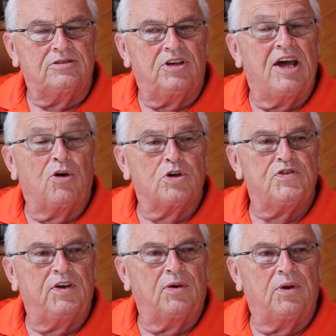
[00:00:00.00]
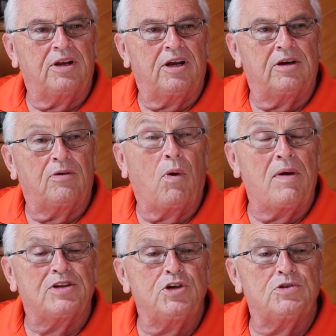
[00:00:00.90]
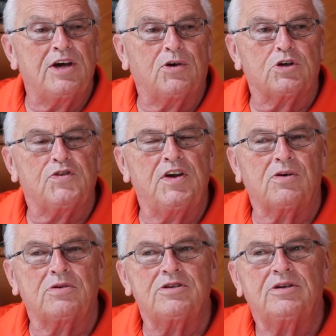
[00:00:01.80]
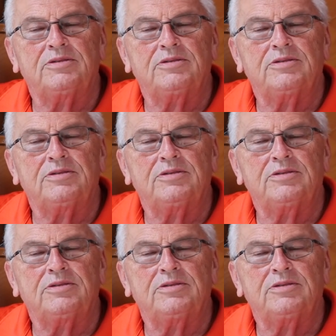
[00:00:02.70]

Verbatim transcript: 10-horse field, and then, well, we had 2 10-horse fields.